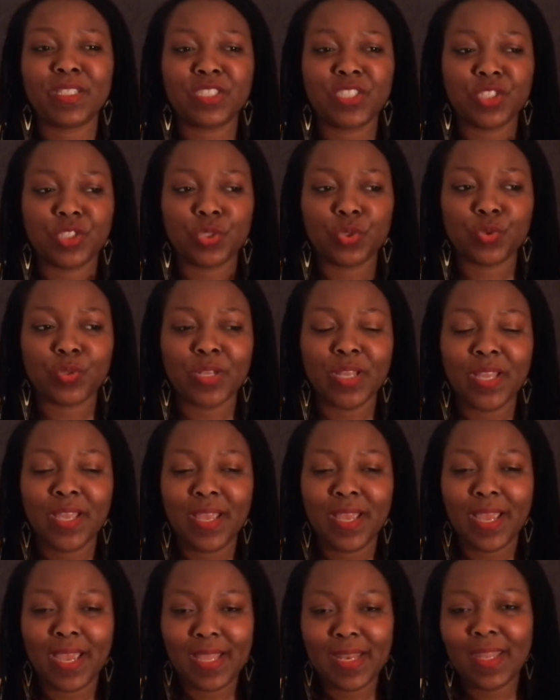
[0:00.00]
children.
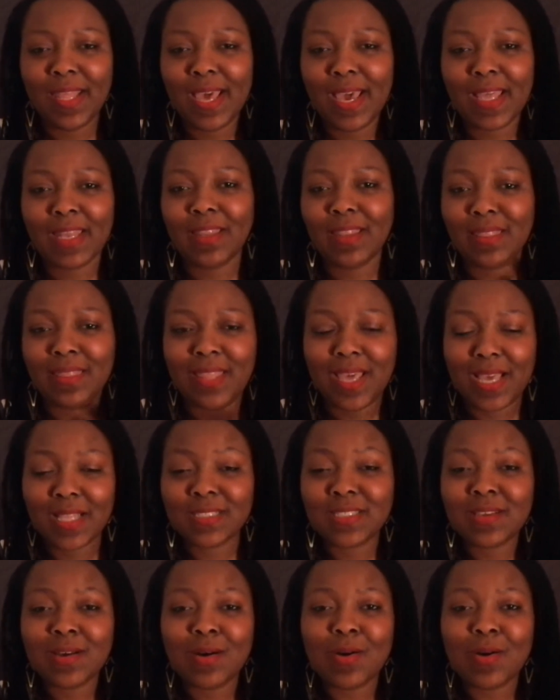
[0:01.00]
And that's